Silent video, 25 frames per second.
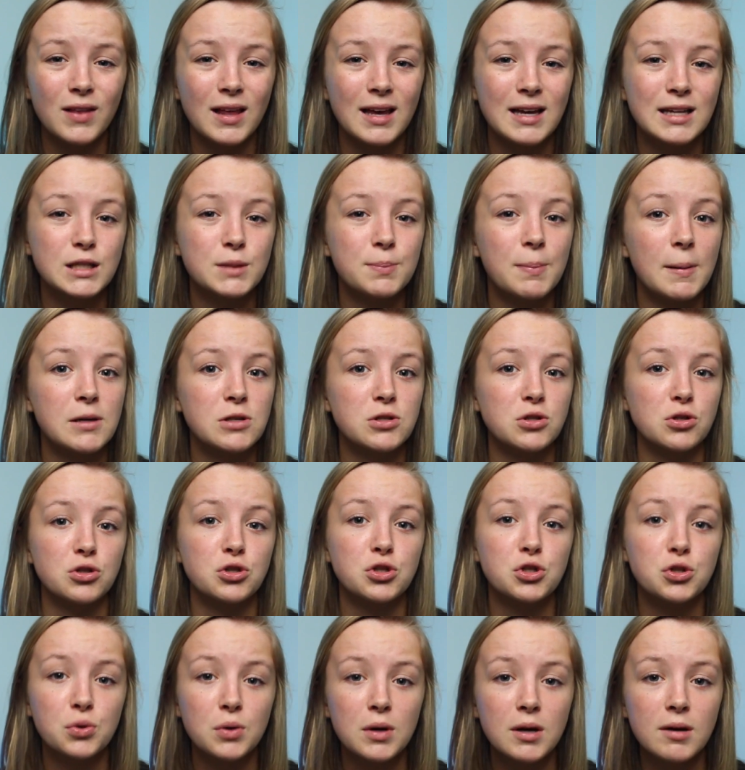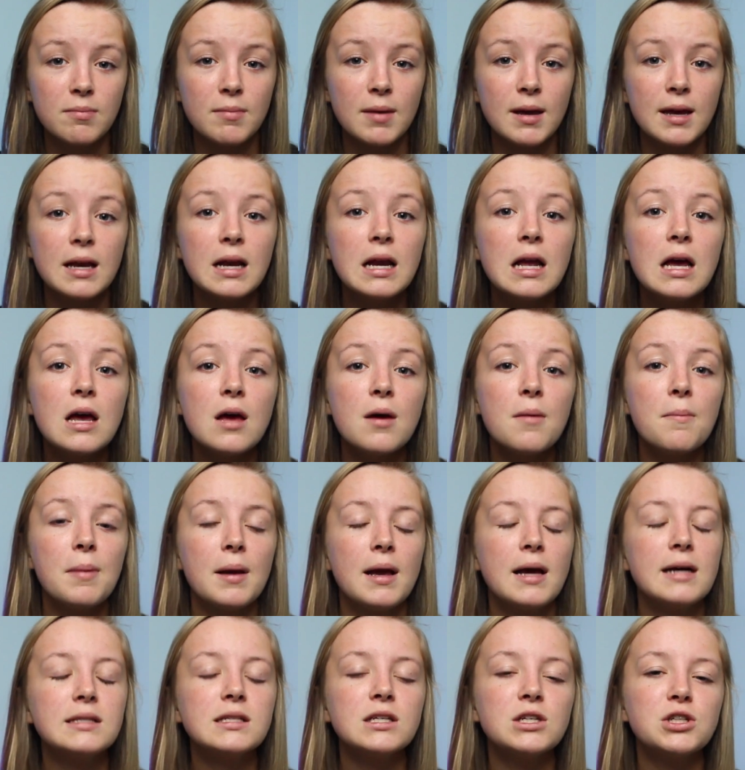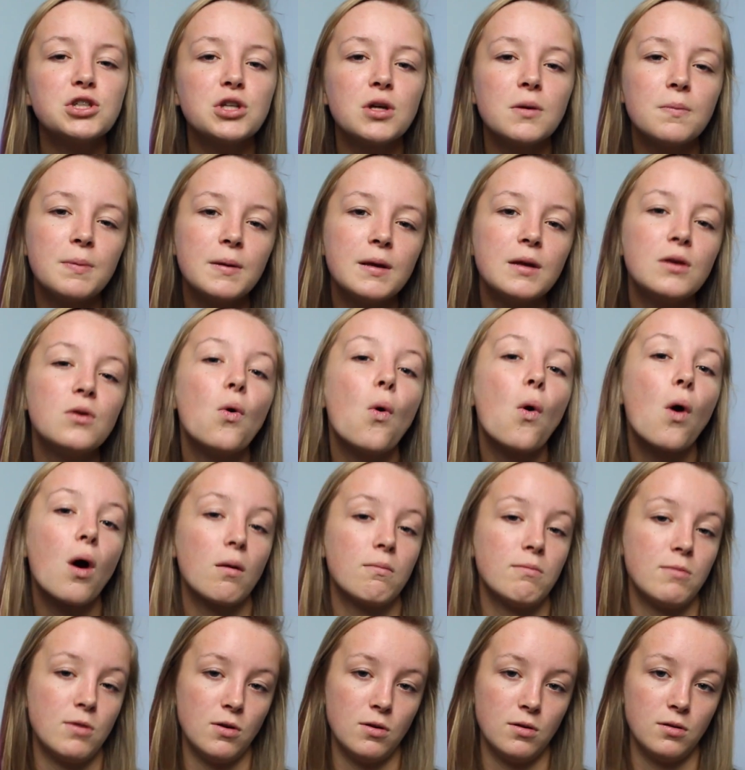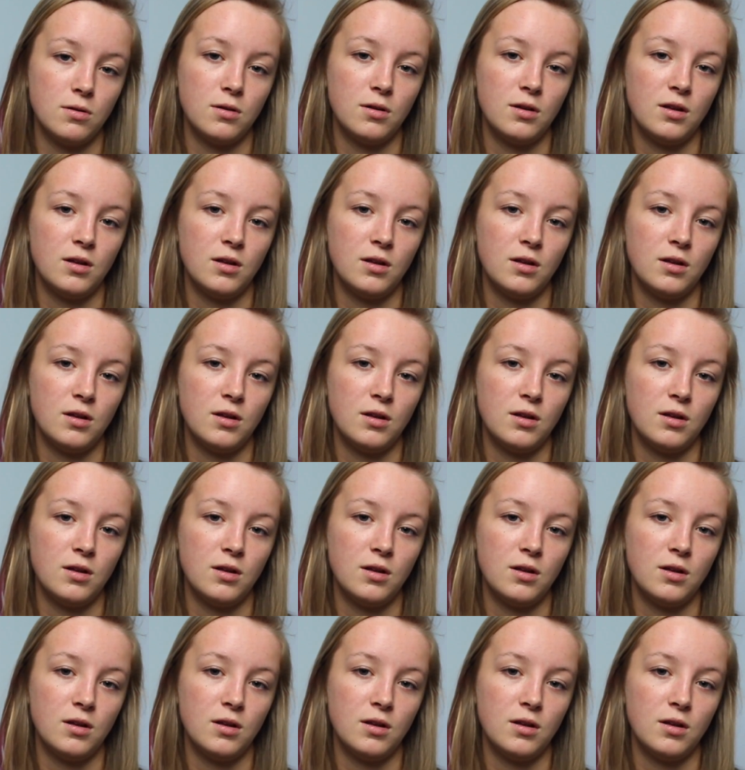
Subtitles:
like special treatment, because it should be normal.